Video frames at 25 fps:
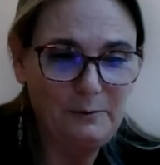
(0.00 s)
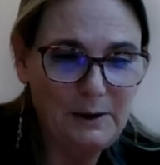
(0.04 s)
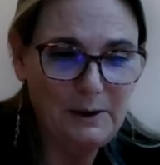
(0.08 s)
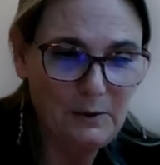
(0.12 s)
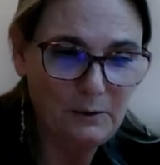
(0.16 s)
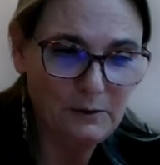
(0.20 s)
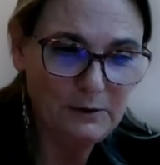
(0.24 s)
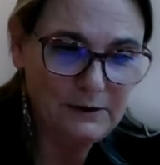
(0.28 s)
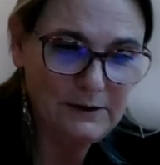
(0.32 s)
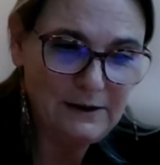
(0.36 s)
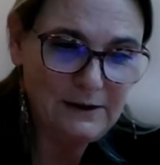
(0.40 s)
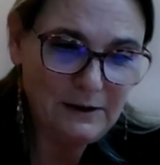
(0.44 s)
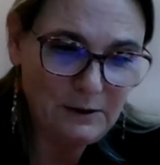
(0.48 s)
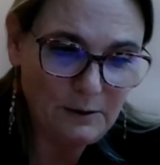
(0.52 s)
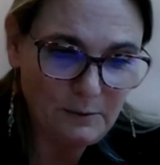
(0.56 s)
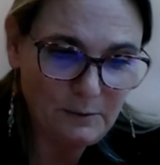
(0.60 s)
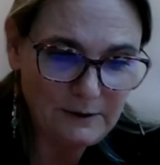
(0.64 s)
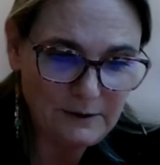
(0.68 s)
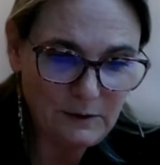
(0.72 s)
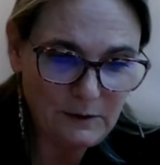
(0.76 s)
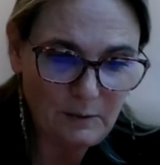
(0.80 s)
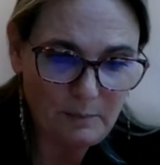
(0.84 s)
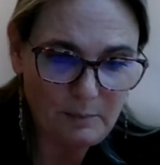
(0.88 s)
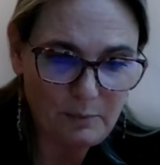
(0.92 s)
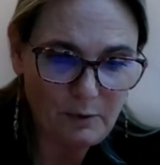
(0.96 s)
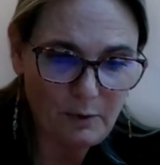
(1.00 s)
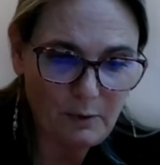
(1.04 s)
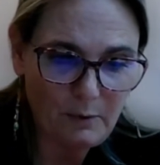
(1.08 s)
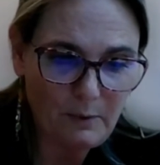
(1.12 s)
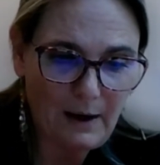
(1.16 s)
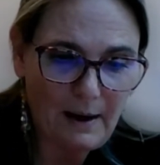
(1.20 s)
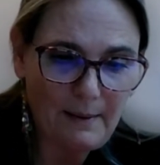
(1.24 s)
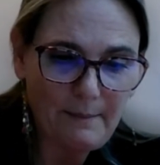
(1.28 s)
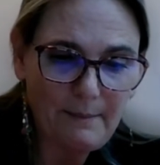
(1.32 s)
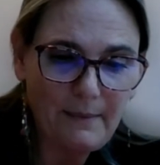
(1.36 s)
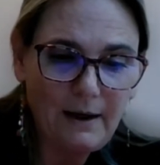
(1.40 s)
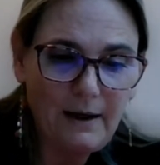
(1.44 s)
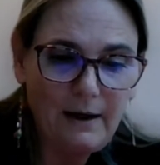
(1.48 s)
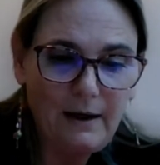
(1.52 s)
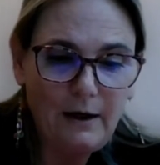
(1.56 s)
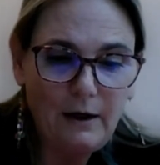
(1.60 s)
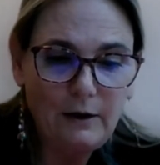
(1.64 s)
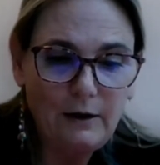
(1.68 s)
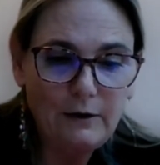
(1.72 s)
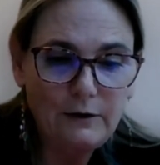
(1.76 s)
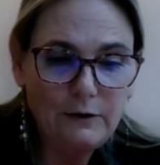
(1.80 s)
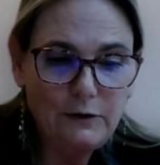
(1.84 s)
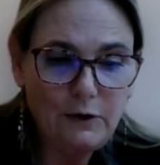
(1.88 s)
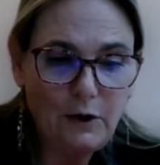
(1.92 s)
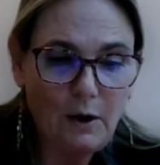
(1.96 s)
we continue with the program,
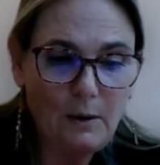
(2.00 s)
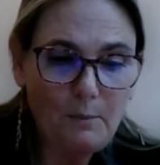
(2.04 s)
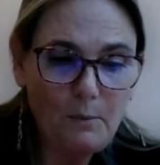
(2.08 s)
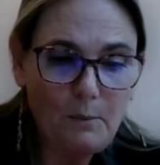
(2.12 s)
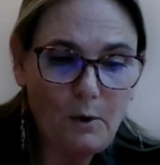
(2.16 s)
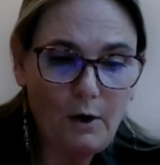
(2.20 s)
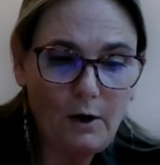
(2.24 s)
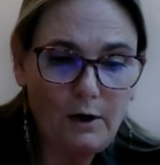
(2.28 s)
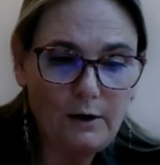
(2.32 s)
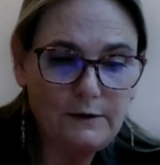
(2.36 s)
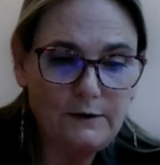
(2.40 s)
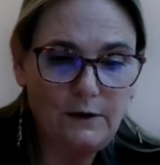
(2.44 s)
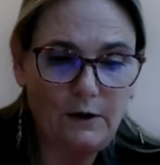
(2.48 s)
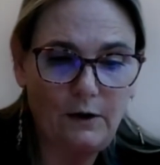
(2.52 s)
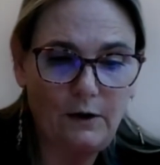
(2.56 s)
some words